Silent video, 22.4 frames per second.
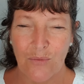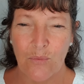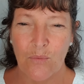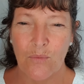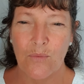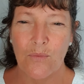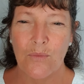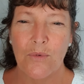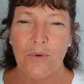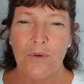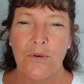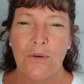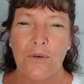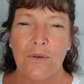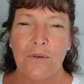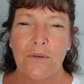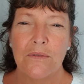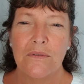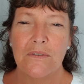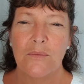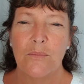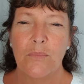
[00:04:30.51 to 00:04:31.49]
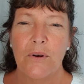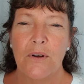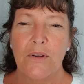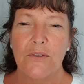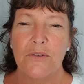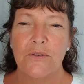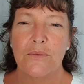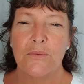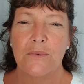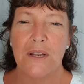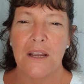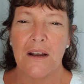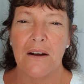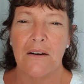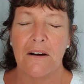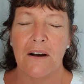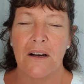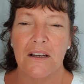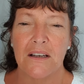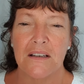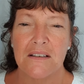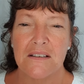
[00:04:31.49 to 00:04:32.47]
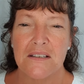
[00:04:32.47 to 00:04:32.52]
move upon them now
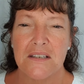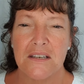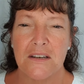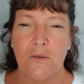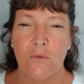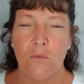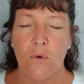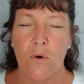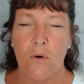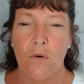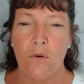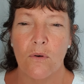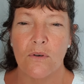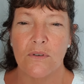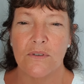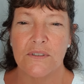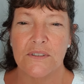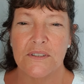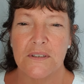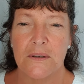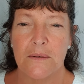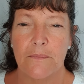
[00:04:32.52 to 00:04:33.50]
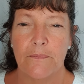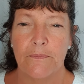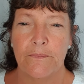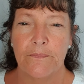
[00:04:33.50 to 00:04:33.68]
I can see wars